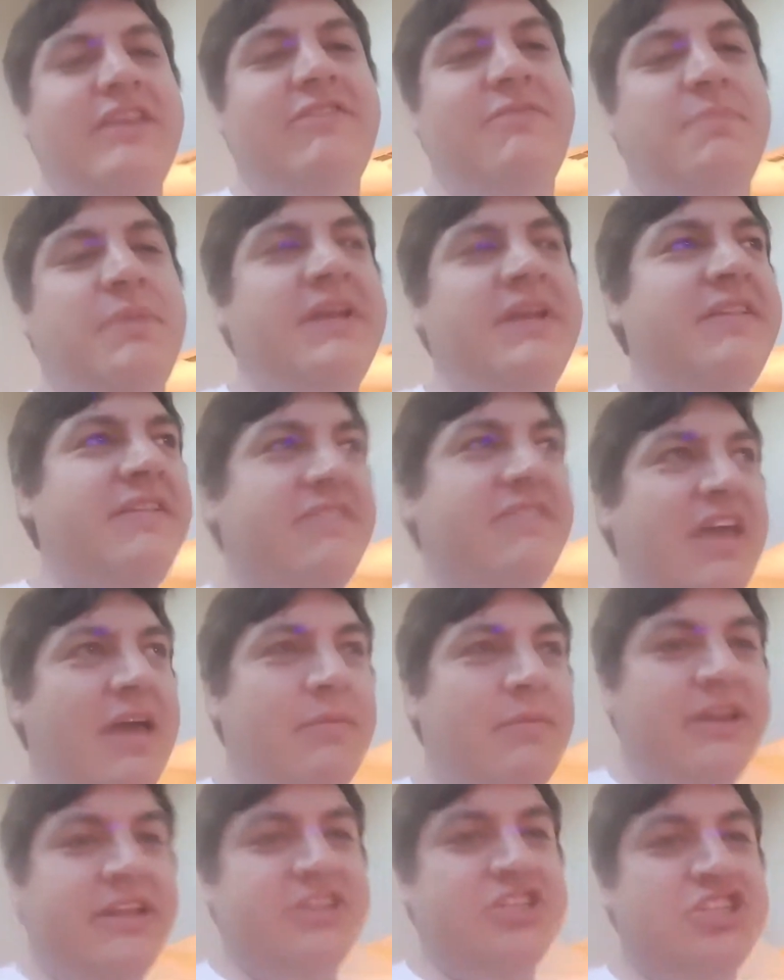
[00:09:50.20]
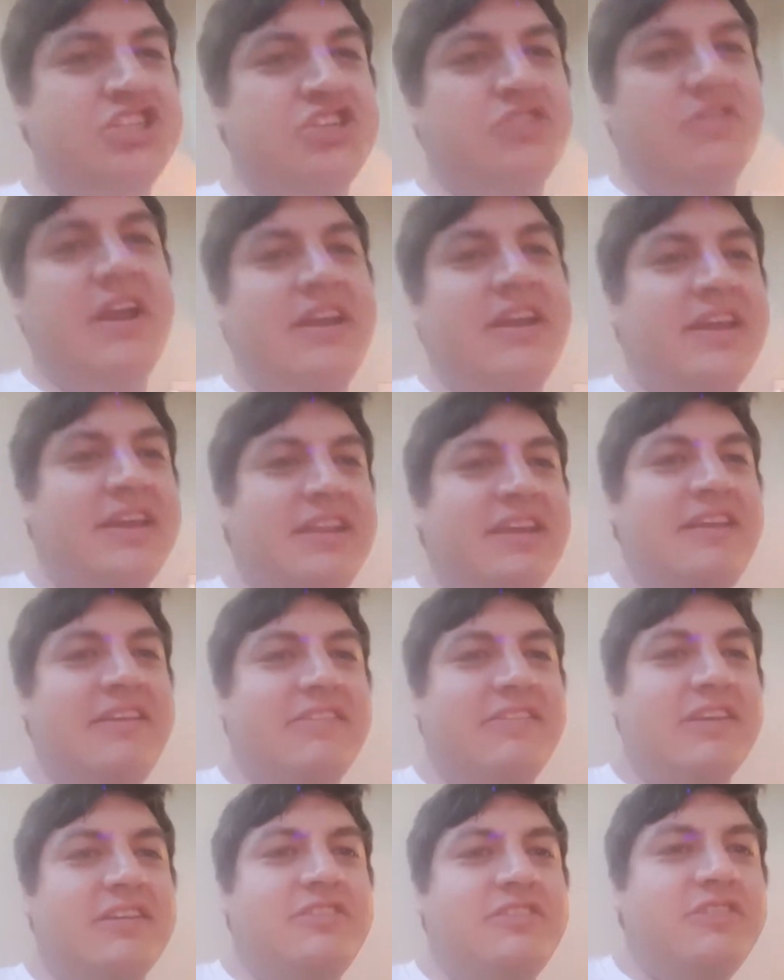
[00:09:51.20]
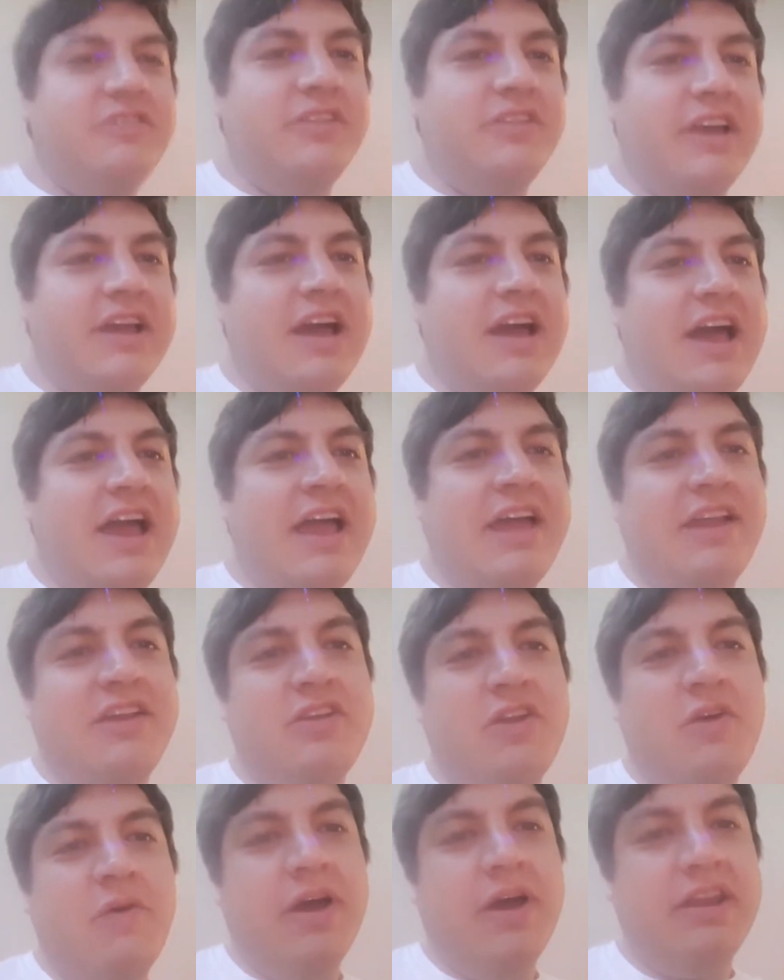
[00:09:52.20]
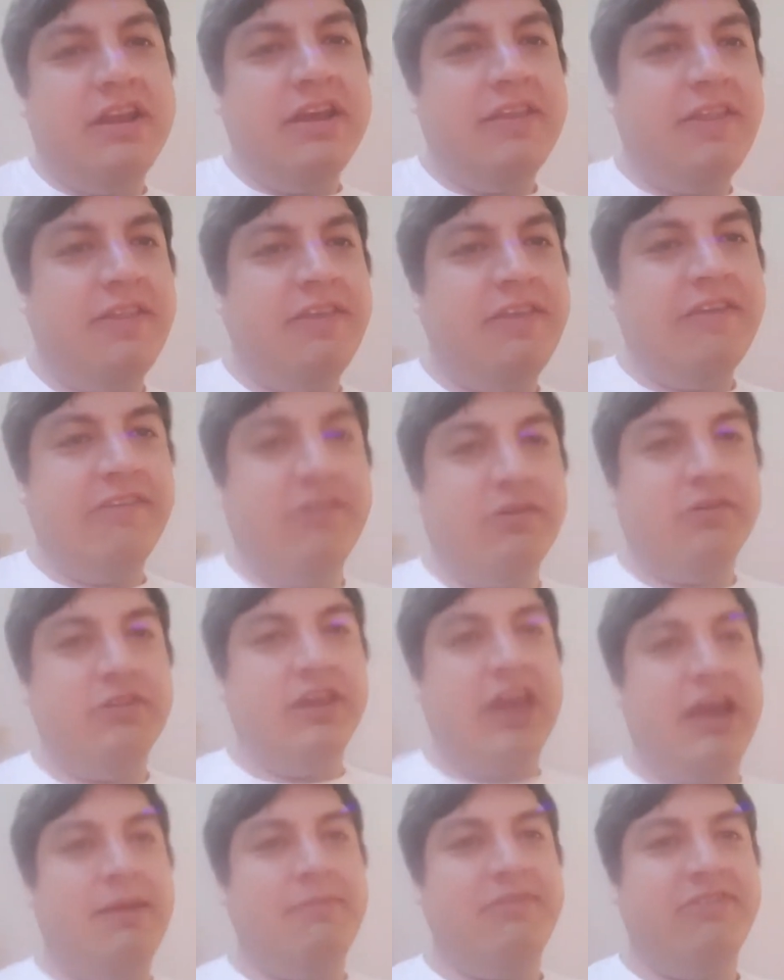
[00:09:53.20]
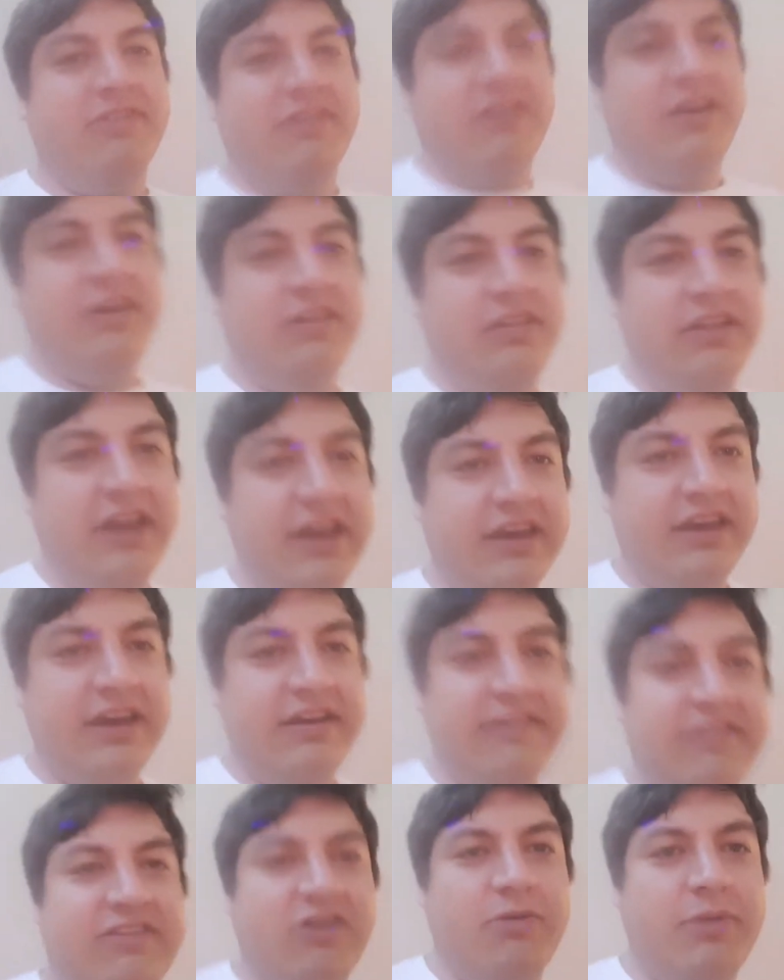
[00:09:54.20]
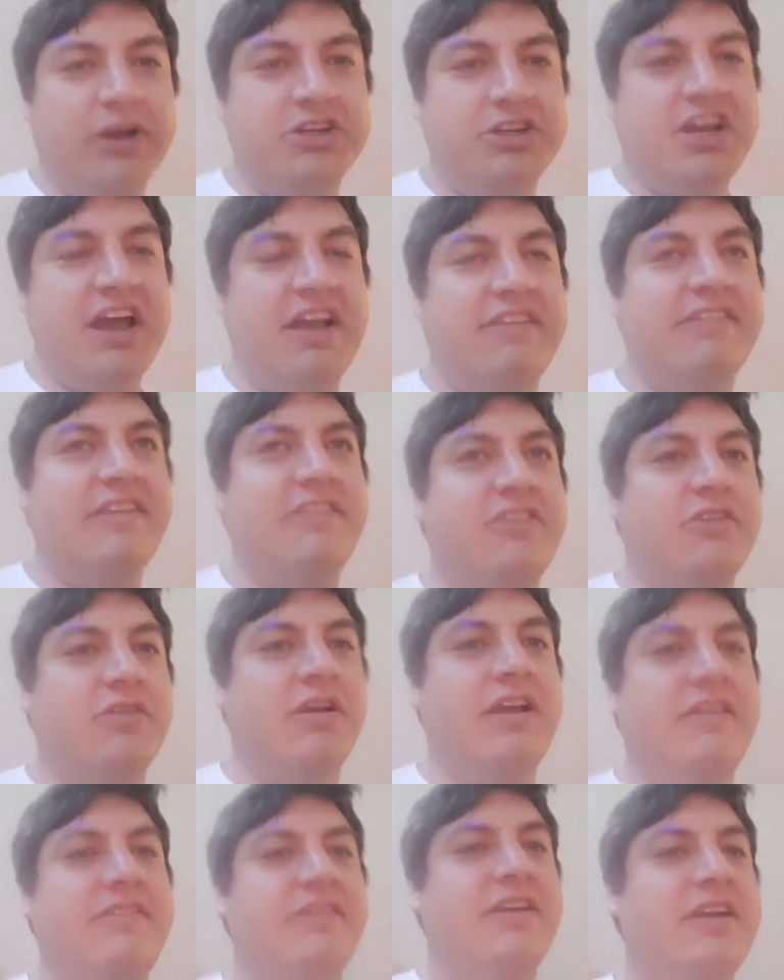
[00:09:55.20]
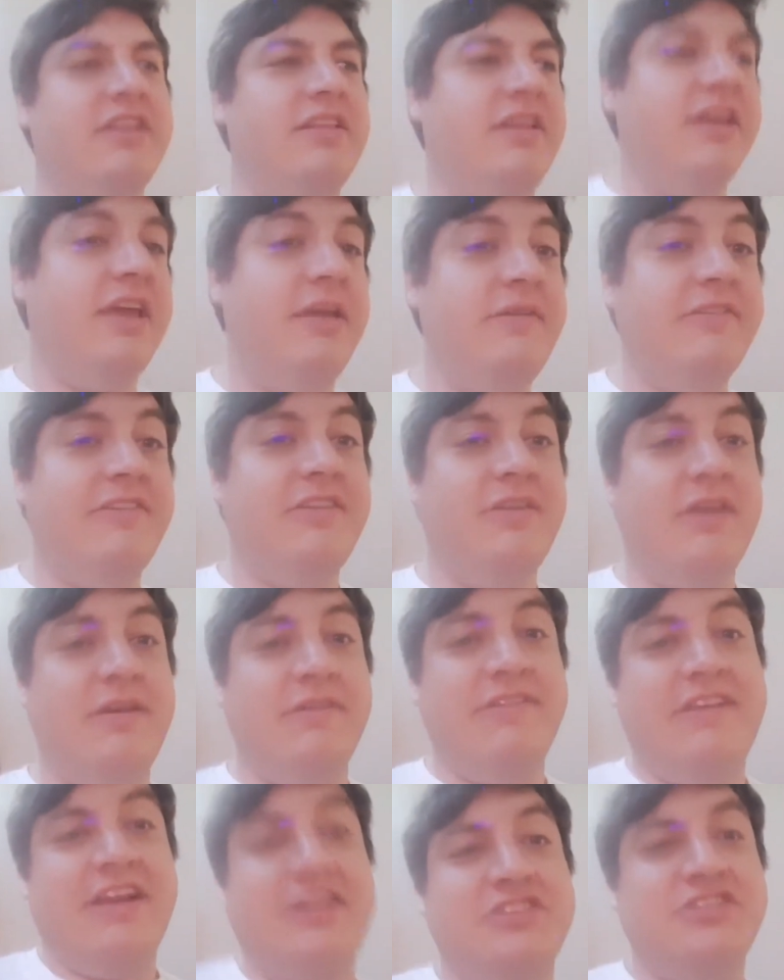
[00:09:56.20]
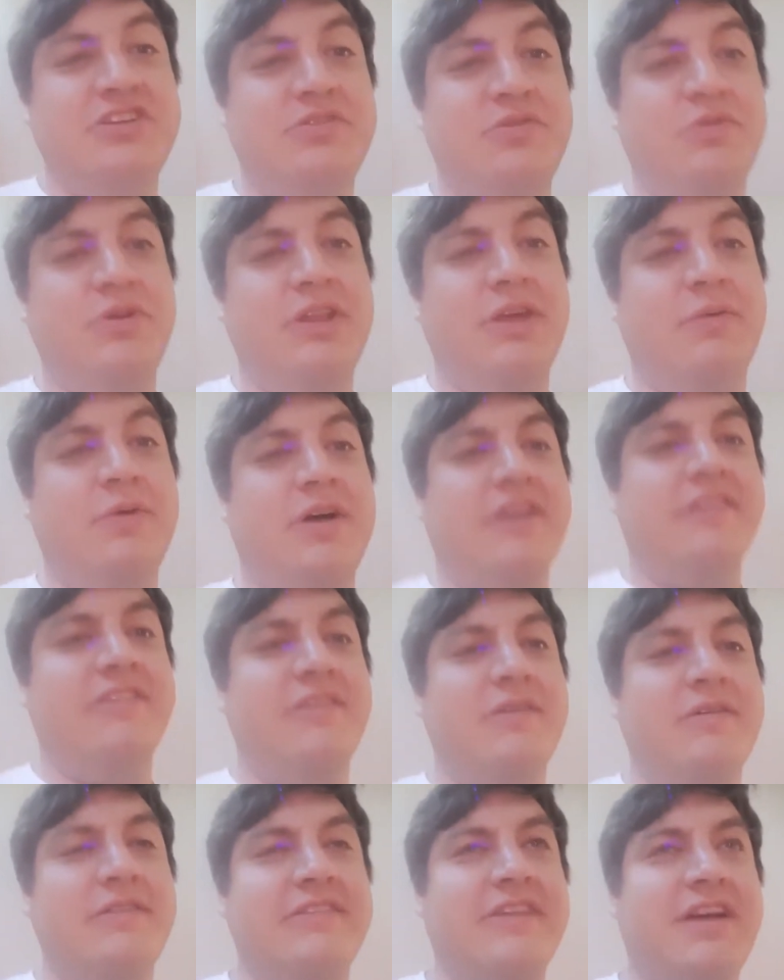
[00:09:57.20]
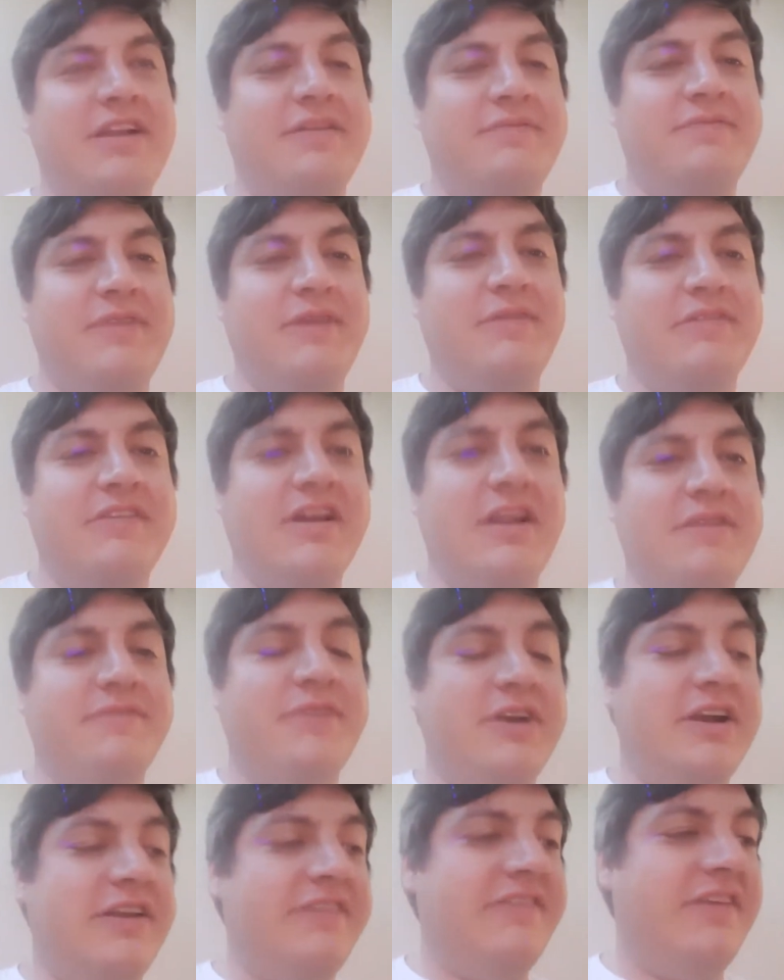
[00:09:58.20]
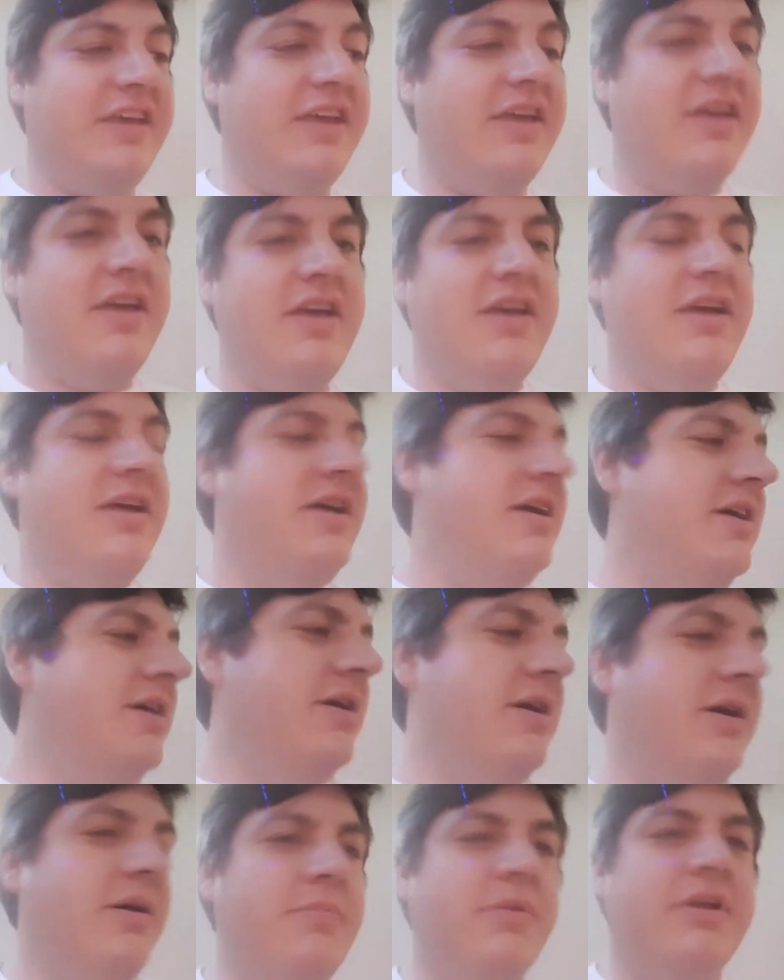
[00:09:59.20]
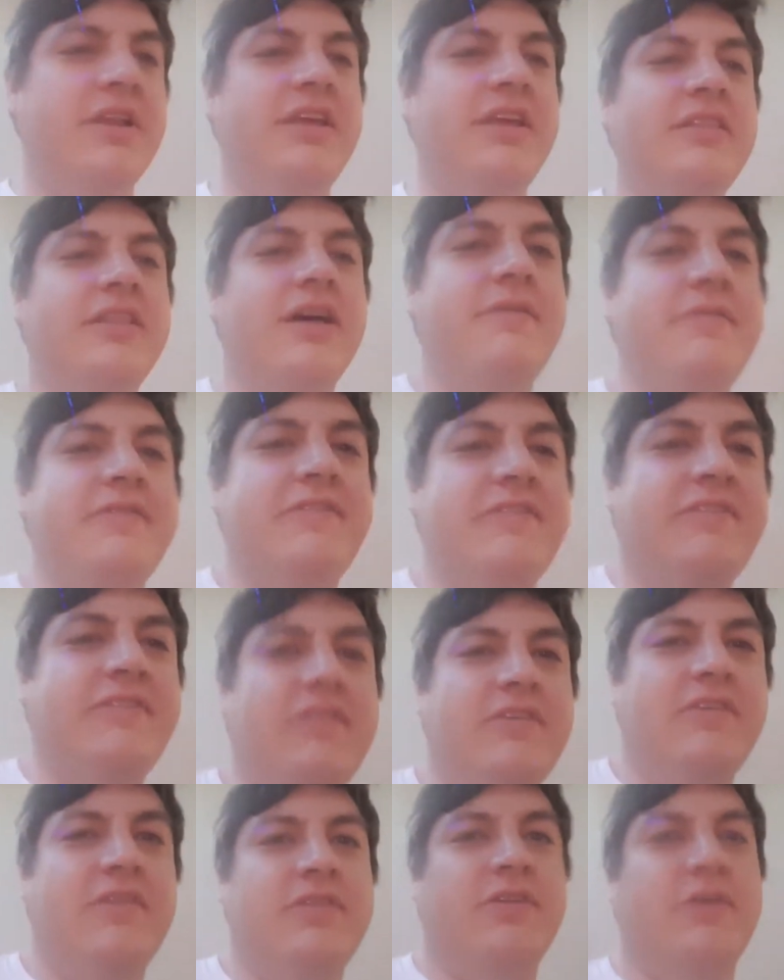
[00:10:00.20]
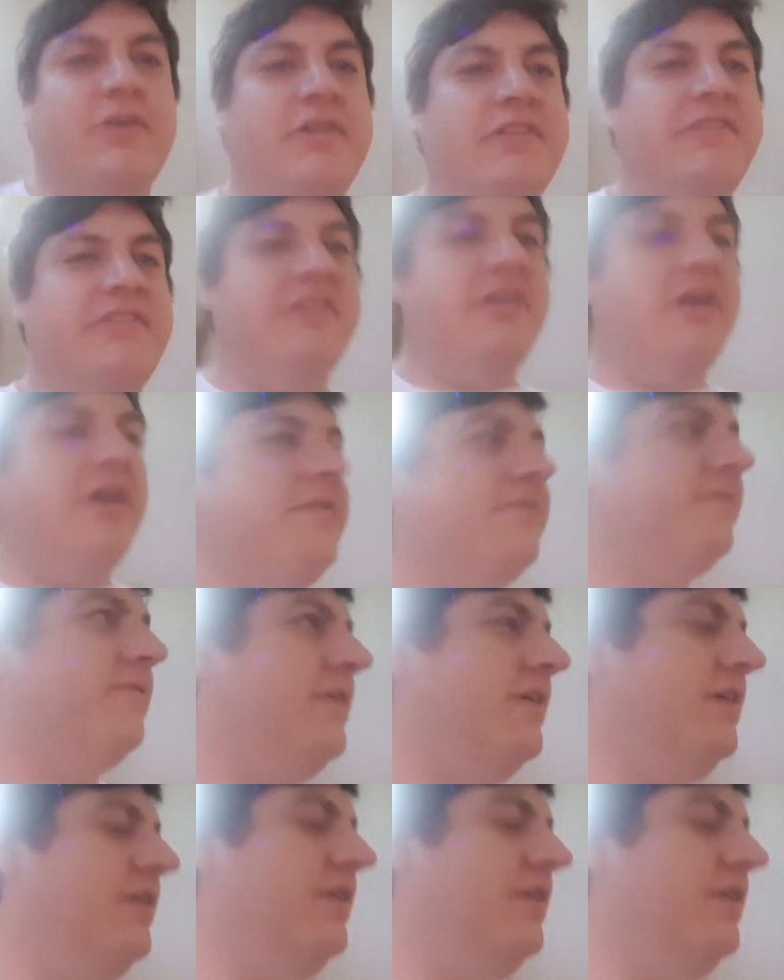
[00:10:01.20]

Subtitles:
playing this game and he's shredding it, and he's like, dude, like I had no idea that these old games could like kick so much ass. It's crazy. And like he was actually doing really well, so it was kind of funny to see. But he loves the old stuff.